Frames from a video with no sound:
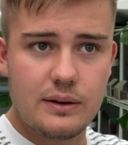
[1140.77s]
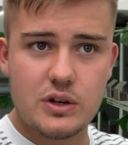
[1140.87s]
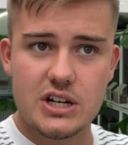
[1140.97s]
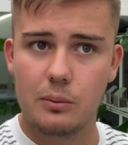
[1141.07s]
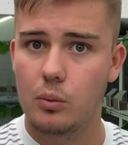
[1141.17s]

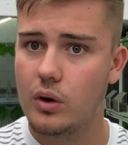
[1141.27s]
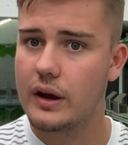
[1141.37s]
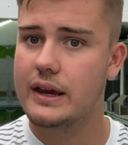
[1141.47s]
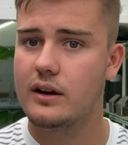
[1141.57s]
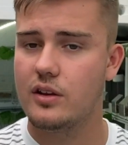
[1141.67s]
which I'm
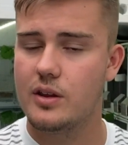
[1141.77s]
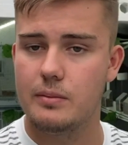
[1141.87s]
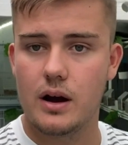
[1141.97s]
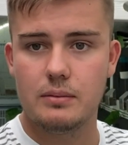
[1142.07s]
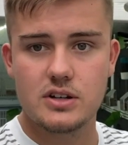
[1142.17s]
working on at the
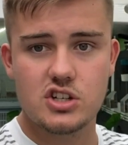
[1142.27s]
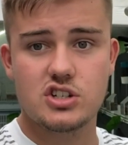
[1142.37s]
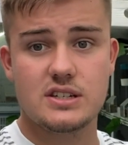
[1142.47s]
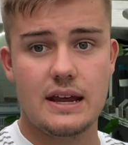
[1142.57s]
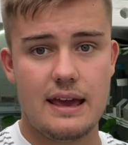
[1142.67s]
moment to
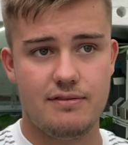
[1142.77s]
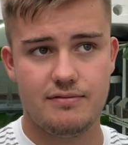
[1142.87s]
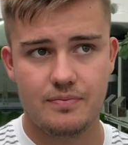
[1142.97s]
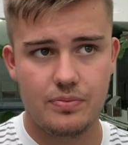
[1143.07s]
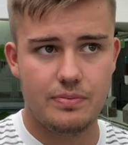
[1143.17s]
see if,
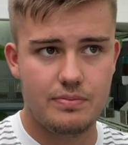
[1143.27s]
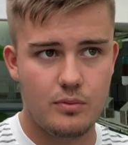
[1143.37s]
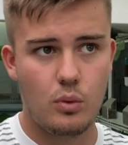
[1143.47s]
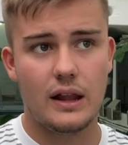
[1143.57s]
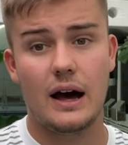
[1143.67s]

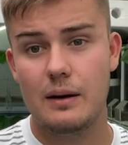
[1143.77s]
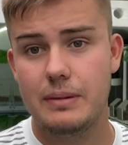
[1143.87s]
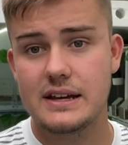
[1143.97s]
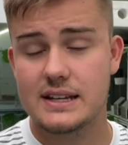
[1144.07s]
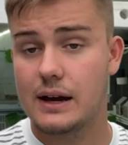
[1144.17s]
well, I
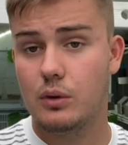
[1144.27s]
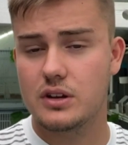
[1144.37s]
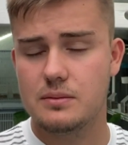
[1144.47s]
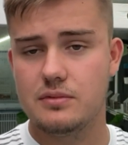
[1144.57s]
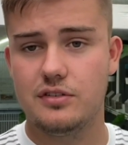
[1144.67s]
want
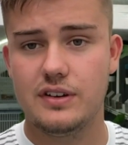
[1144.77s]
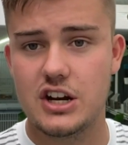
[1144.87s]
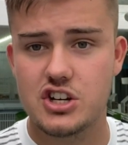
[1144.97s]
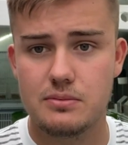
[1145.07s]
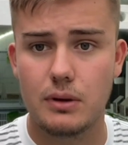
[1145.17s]
them to
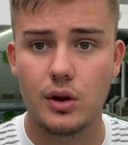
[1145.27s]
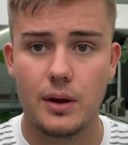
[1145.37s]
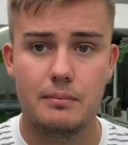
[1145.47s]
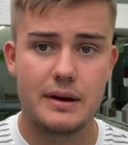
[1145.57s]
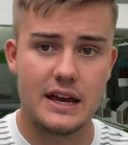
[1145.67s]
finish the molt
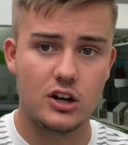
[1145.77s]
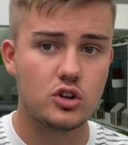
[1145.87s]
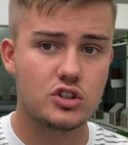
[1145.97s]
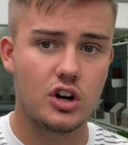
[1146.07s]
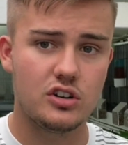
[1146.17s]
and be in
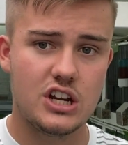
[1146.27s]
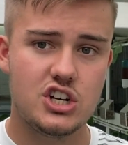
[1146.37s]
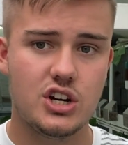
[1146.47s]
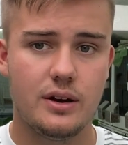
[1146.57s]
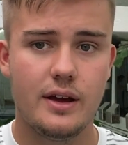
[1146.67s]
good
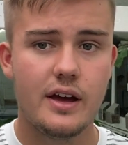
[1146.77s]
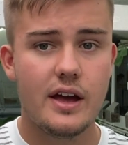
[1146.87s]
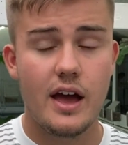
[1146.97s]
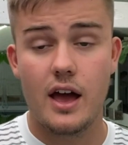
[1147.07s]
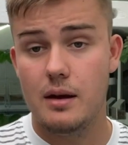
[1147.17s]
condition
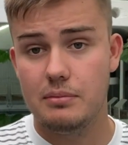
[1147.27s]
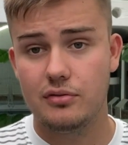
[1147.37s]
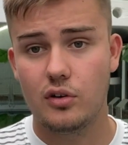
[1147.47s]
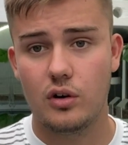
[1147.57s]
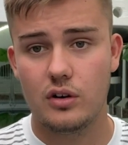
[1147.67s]

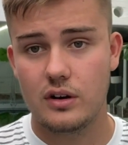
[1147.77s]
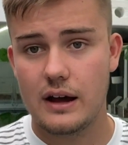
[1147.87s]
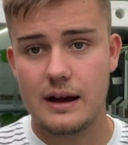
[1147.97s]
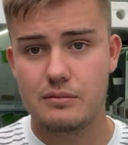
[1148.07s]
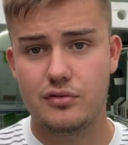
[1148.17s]
before
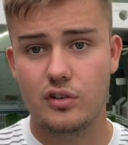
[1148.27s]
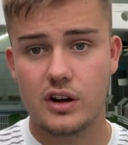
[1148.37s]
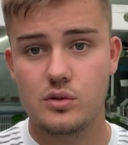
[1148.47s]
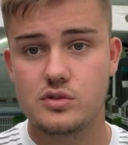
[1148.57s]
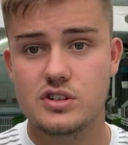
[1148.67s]
I
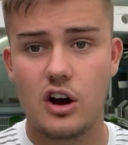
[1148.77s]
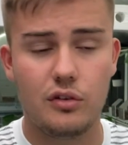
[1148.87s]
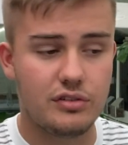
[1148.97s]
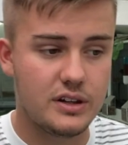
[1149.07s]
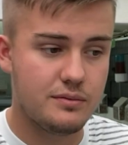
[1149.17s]
go
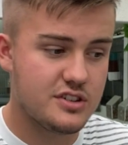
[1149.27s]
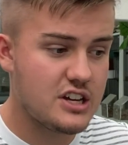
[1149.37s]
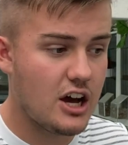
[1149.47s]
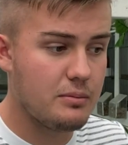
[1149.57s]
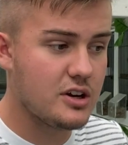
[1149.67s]
offering them for
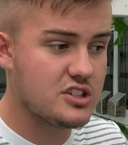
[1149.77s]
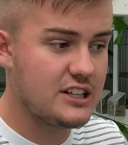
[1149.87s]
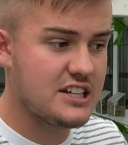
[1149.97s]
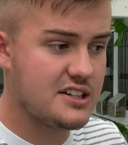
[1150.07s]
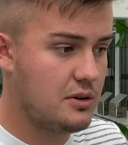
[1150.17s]
sale, because the
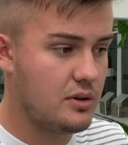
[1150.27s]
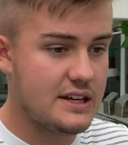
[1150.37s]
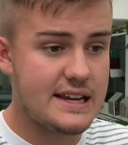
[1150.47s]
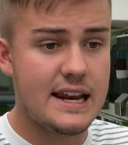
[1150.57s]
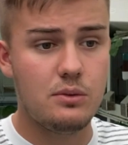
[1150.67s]
last thing I want is
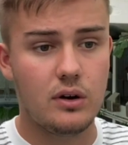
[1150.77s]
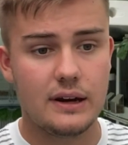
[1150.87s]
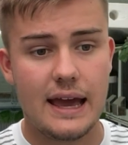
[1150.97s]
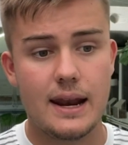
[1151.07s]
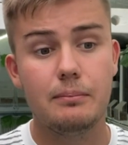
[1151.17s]
anyone
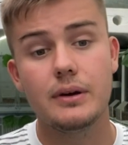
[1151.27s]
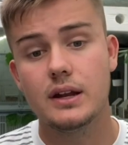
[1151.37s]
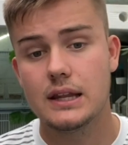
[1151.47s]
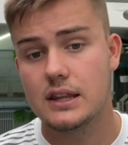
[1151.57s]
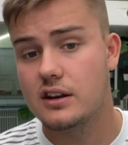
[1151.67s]
getting a bird
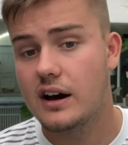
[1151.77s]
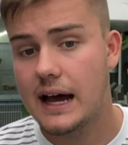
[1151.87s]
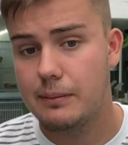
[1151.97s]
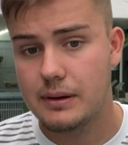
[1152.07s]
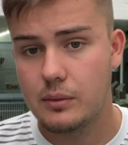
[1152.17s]
that they're not
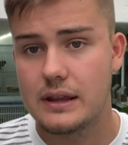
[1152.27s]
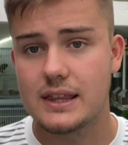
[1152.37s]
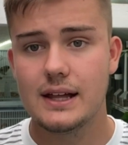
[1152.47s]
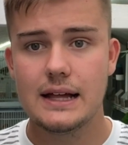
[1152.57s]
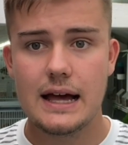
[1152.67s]
happy with.
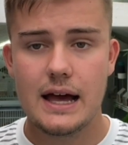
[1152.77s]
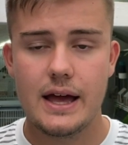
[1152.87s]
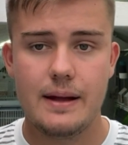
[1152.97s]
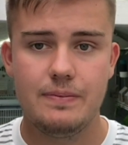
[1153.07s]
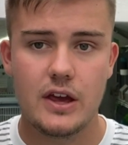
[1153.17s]

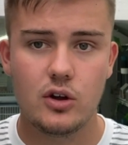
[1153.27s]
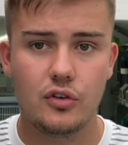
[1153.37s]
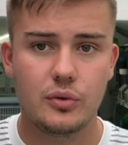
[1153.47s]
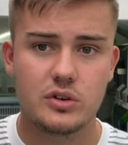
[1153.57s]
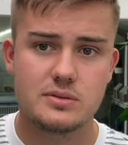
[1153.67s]
And
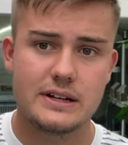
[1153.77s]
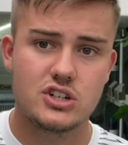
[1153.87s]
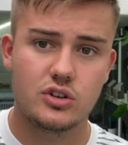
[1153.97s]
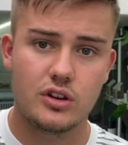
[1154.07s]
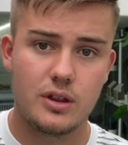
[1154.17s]
also want to make
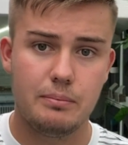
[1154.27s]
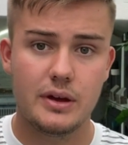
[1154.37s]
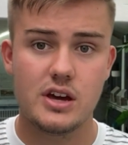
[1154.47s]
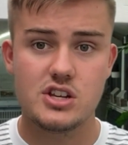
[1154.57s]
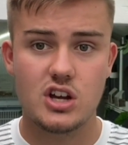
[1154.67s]
sure that the
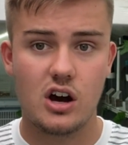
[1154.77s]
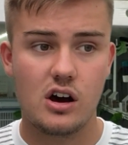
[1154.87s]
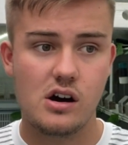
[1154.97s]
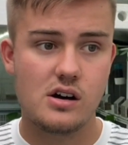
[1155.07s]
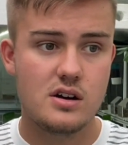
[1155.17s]
birds are